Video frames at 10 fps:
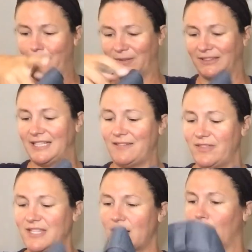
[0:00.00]
I
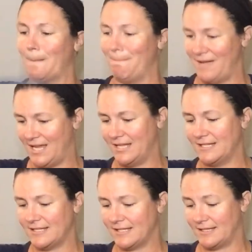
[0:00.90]
believe these are a
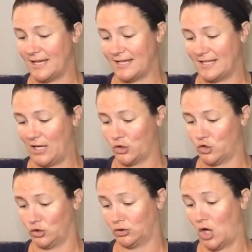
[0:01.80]
men's size
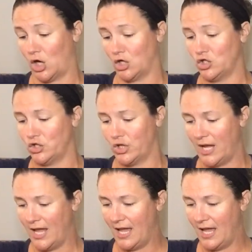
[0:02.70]
extra large.